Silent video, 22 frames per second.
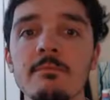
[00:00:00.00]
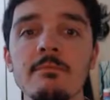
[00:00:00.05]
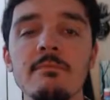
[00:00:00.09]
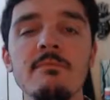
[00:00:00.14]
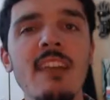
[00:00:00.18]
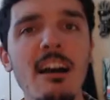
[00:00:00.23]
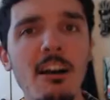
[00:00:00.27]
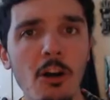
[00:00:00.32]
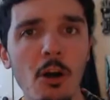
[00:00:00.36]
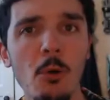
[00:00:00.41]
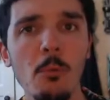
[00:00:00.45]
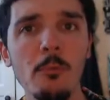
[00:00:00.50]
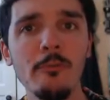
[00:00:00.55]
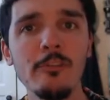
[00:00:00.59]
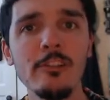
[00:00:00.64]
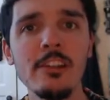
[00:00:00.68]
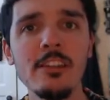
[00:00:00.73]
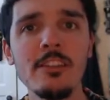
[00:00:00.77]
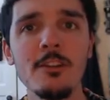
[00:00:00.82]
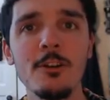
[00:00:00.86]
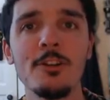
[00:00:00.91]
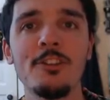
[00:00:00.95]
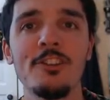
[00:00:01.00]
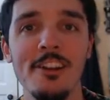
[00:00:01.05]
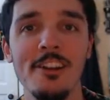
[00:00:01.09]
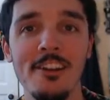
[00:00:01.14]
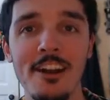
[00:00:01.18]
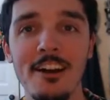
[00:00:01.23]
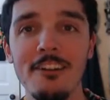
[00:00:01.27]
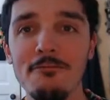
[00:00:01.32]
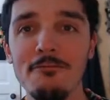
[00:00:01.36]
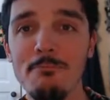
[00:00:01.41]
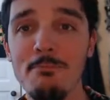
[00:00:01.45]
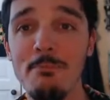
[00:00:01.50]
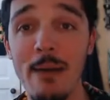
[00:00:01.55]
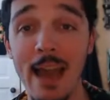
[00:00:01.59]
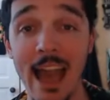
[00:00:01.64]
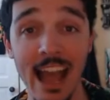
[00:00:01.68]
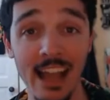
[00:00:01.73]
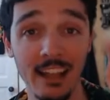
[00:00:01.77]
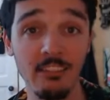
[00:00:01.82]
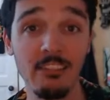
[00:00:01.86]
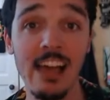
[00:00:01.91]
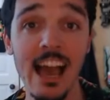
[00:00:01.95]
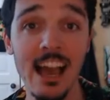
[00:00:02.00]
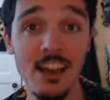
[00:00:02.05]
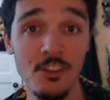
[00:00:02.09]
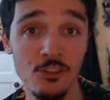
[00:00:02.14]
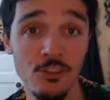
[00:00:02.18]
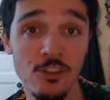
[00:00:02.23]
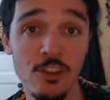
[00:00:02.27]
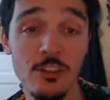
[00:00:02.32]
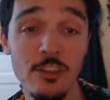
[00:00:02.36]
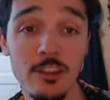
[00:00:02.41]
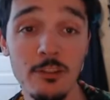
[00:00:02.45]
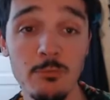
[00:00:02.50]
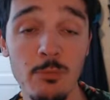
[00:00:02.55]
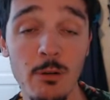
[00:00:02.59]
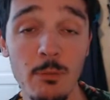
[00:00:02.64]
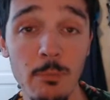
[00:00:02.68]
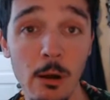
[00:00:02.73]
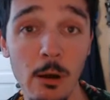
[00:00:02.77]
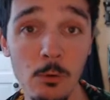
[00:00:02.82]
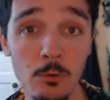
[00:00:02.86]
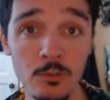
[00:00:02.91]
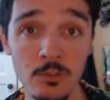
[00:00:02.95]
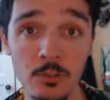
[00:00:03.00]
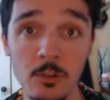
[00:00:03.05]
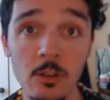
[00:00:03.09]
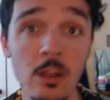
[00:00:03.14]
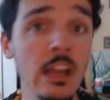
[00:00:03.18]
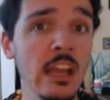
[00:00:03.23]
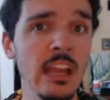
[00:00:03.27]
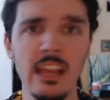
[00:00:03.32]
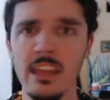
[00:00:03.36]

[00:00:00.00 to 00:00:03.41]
Now, hopefully there's enough backlash to this proposal